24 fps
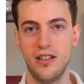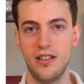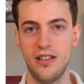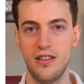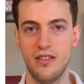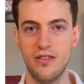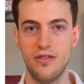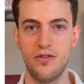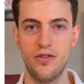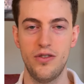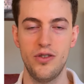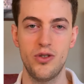in the
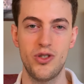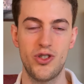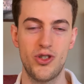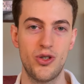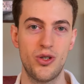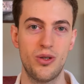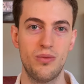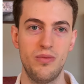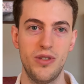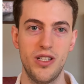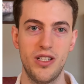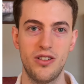future
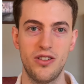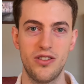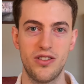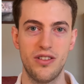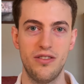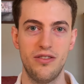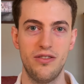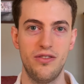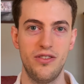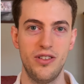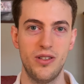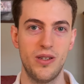because I
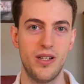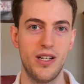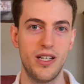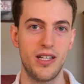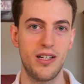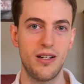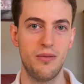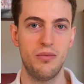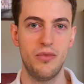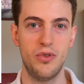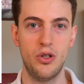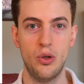feel like
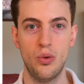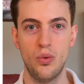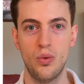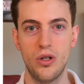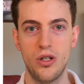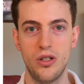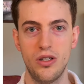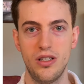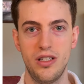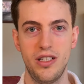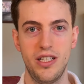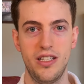I'm nowhere
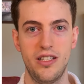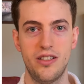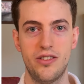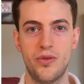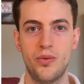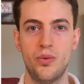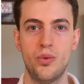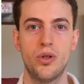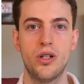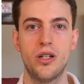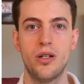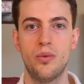near
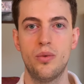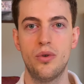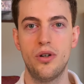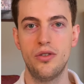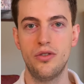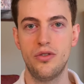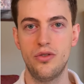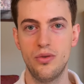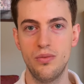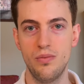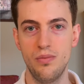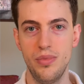where I want
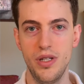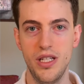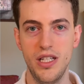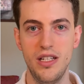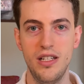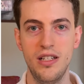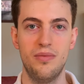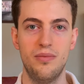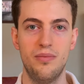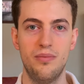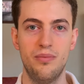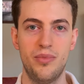to be,